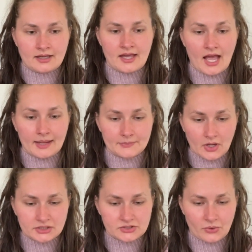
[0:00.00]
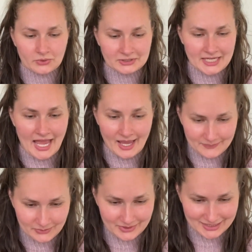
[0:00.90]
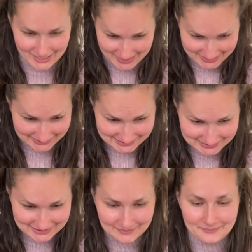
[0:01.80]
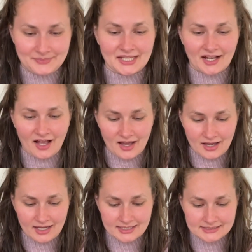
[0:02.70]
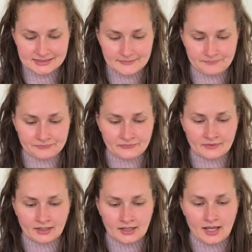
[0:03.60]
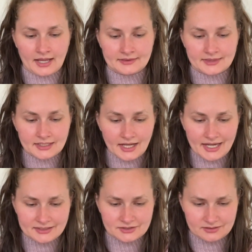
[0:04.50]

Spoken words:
I'm not totally happy with this because I think I